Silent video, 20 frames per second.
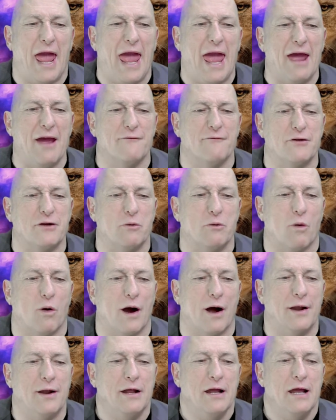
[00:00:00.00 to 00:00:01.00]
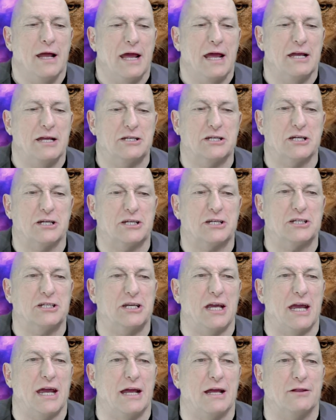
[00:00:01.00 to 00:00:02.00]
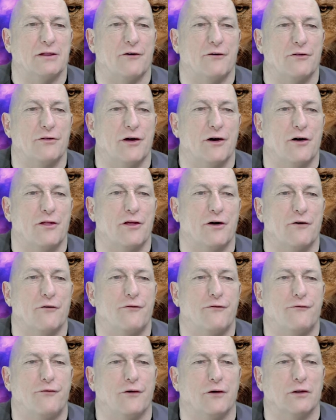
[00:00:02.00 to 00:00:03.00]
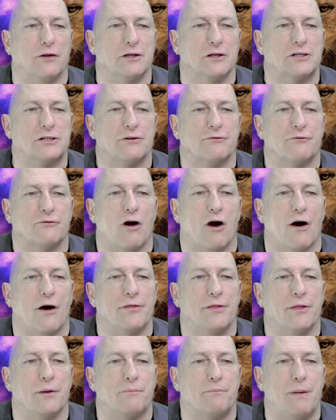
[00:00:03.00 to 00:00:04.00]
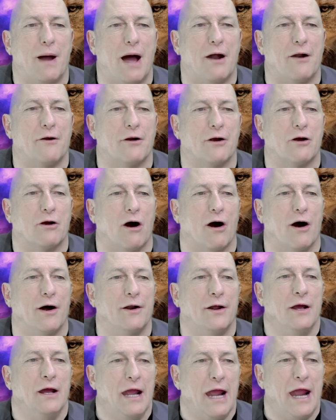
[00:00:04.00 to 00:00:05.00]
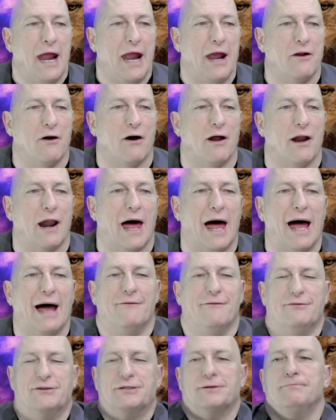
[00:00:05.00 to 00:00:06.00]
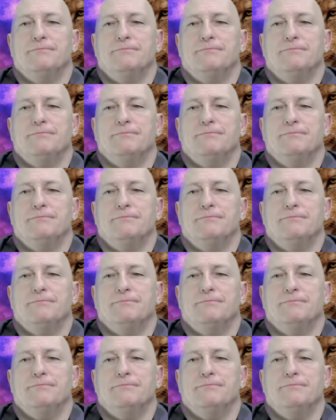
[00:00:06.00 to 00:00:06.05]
everyone is just seeing the, the, the fullness of God and the power of God in our lives.